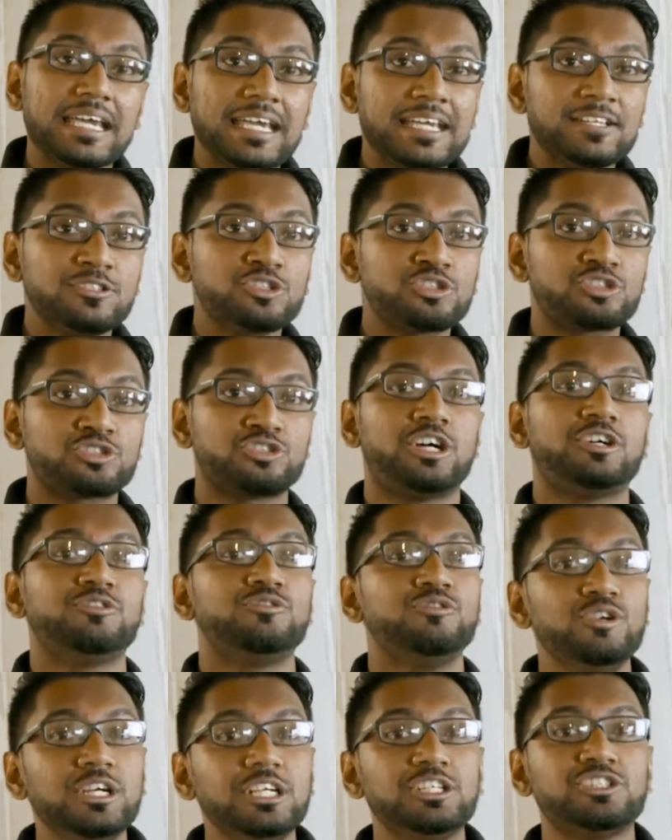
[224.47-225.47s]

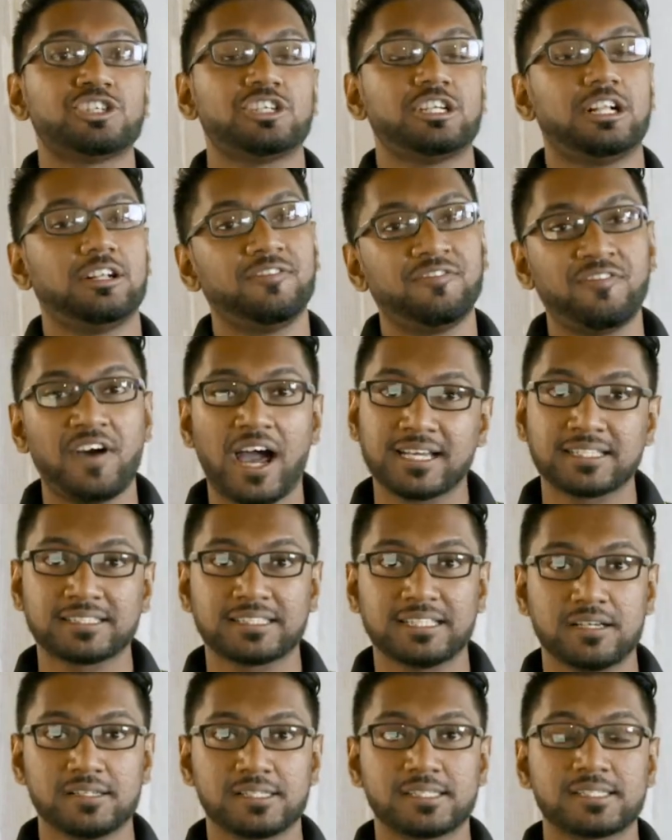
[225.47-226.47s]
intra-regional
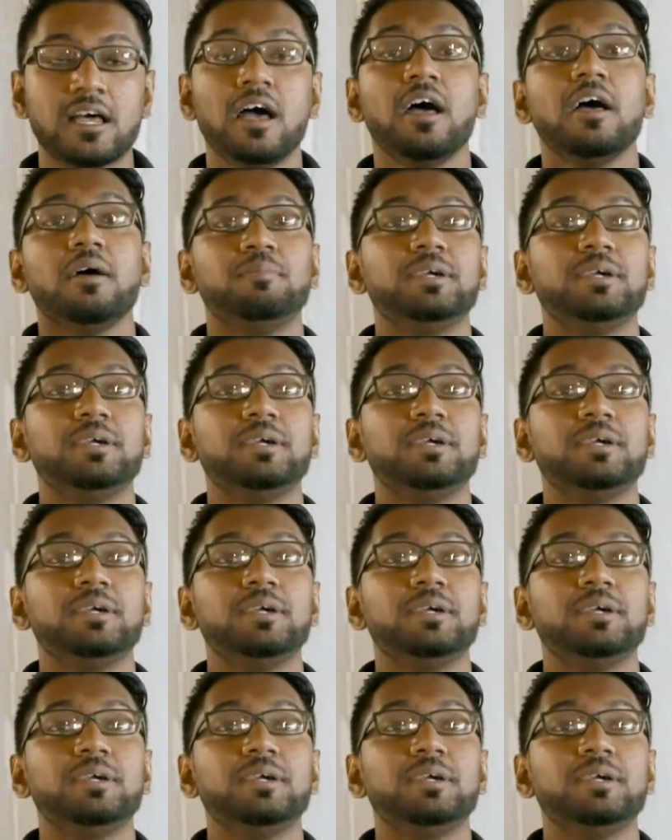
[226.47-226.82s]
factors